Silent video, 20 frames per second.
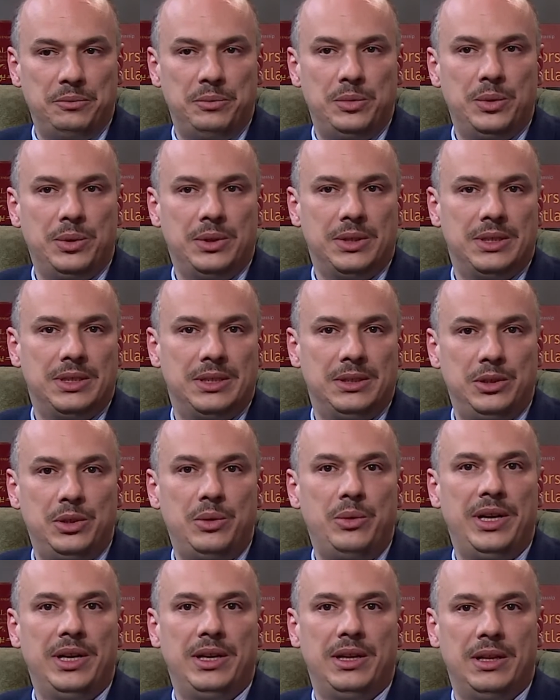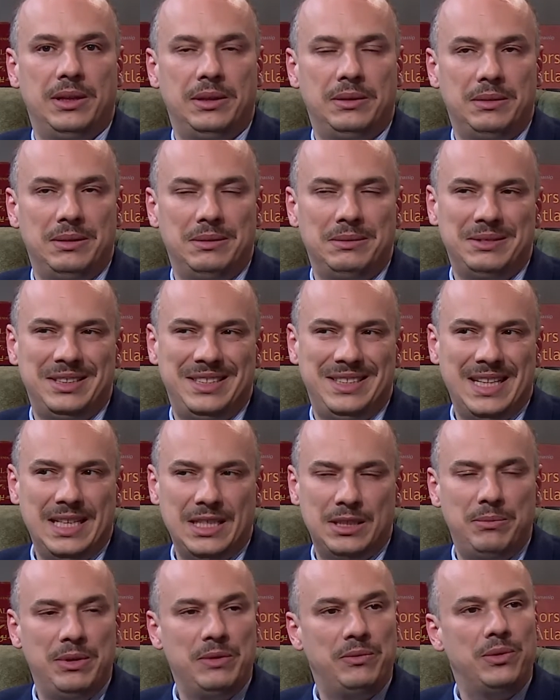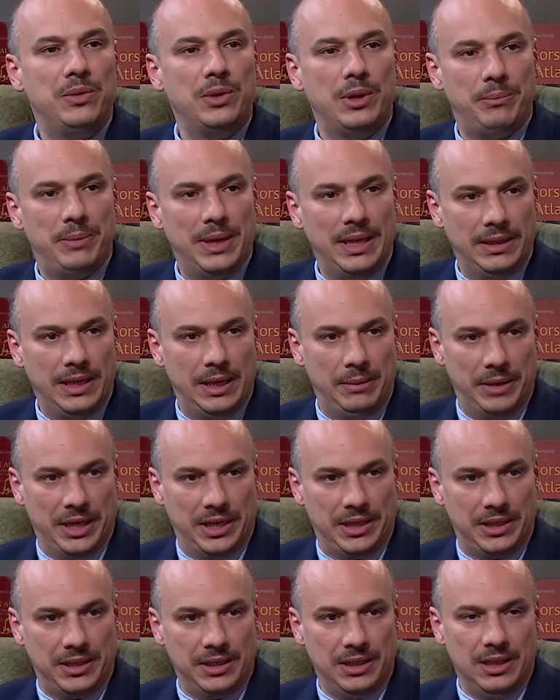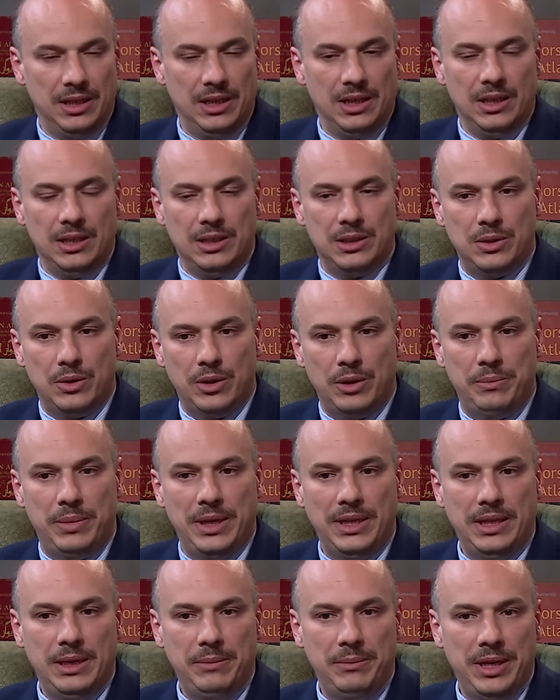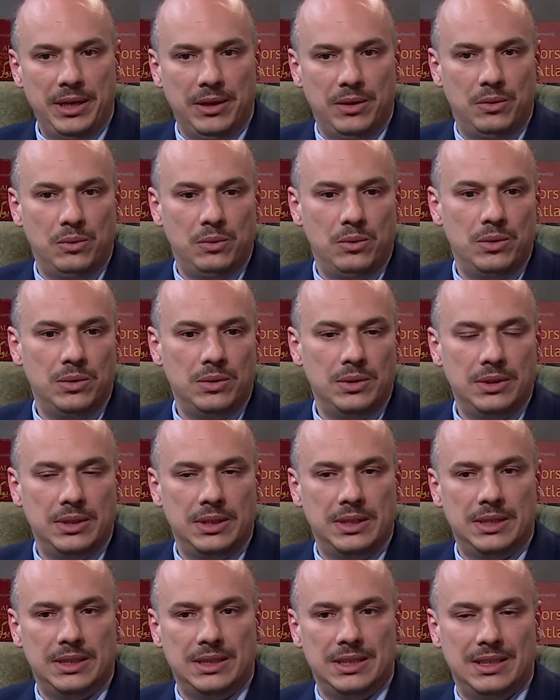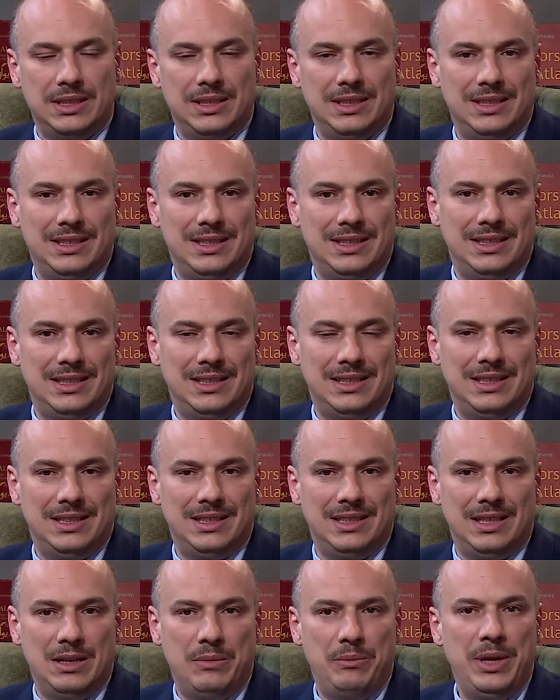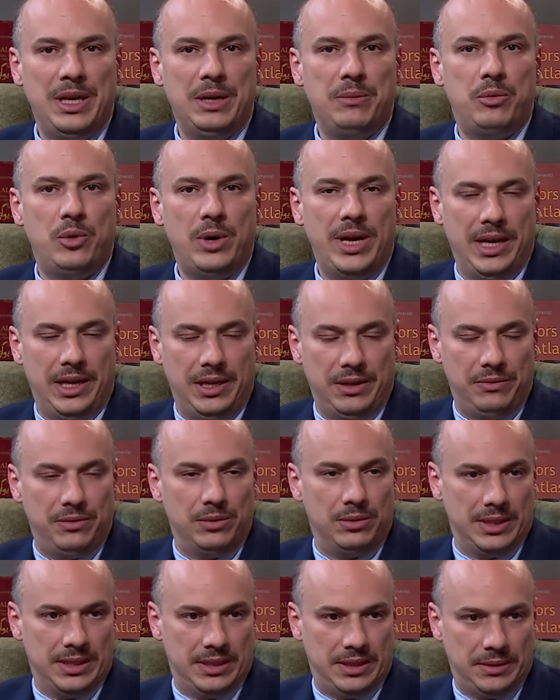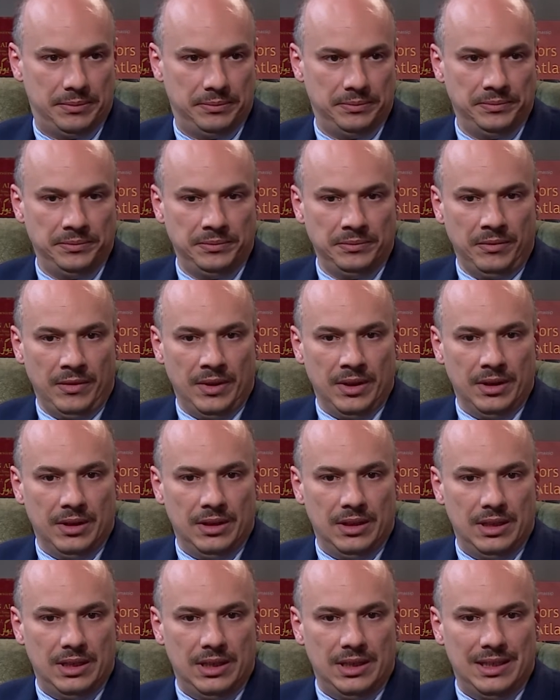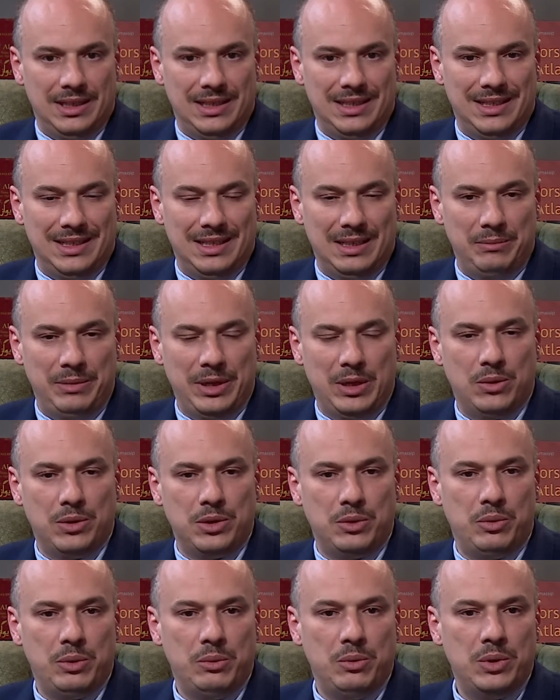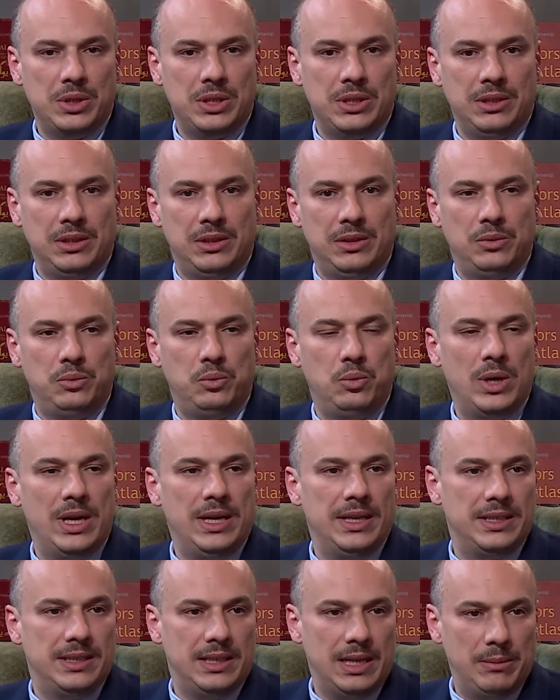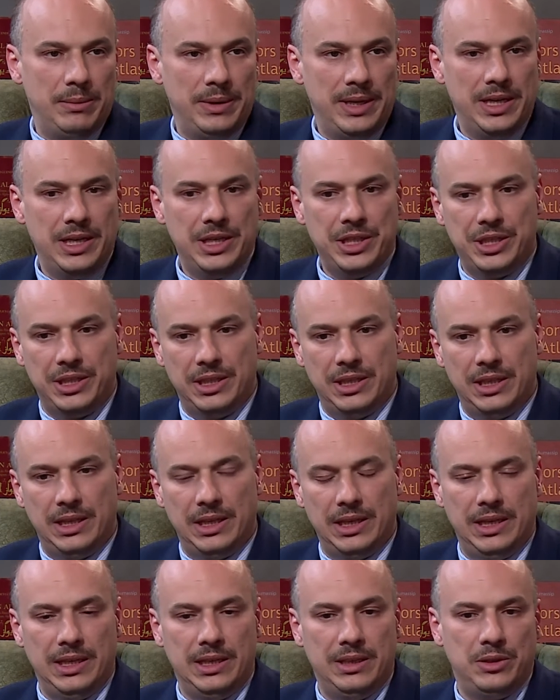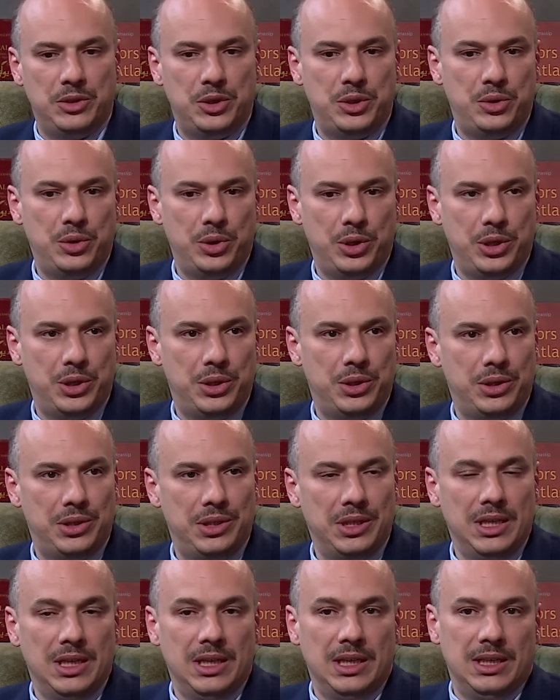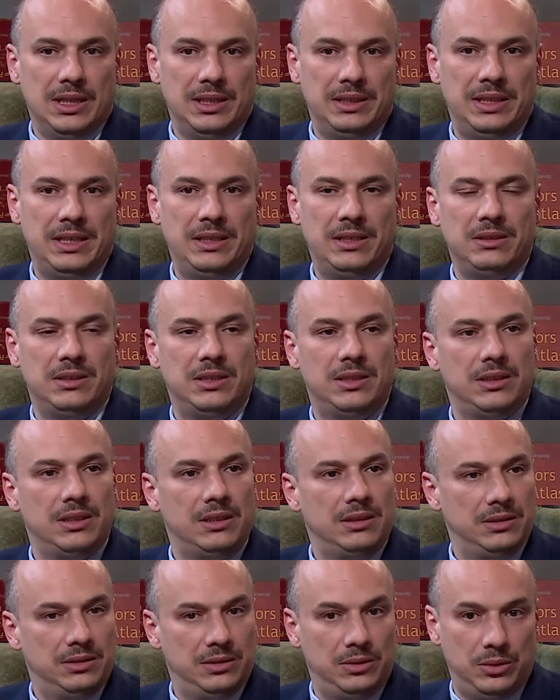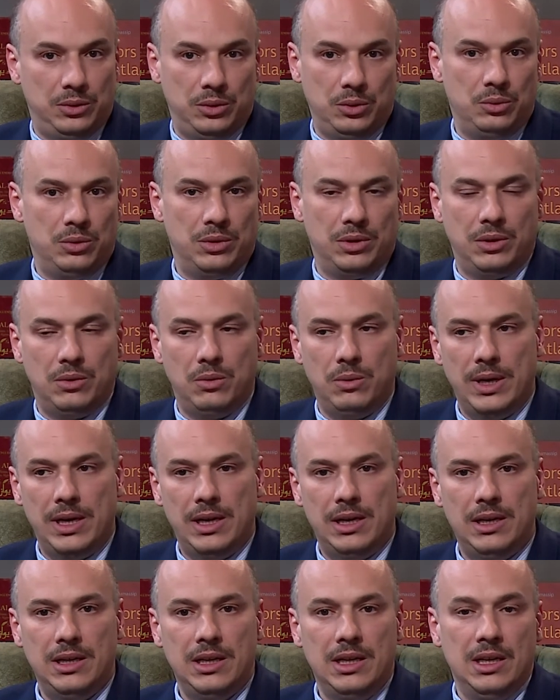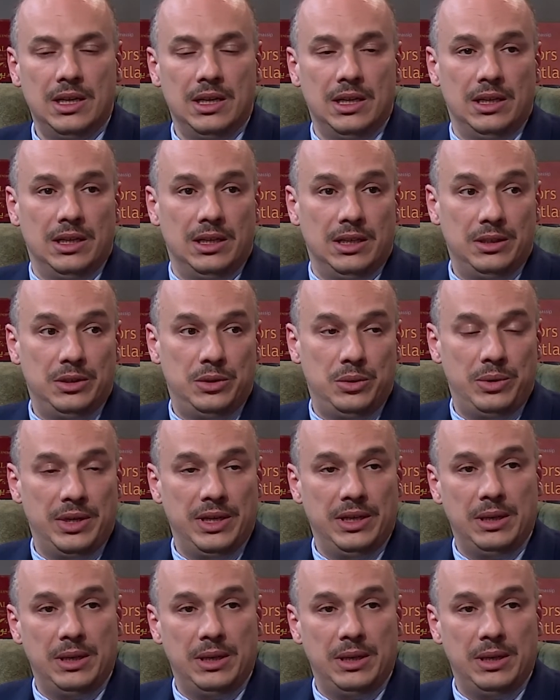books just before the pandemic. So the pandemic was a big break for us. Because we wasn't well established, the structure didn't start to work well. During the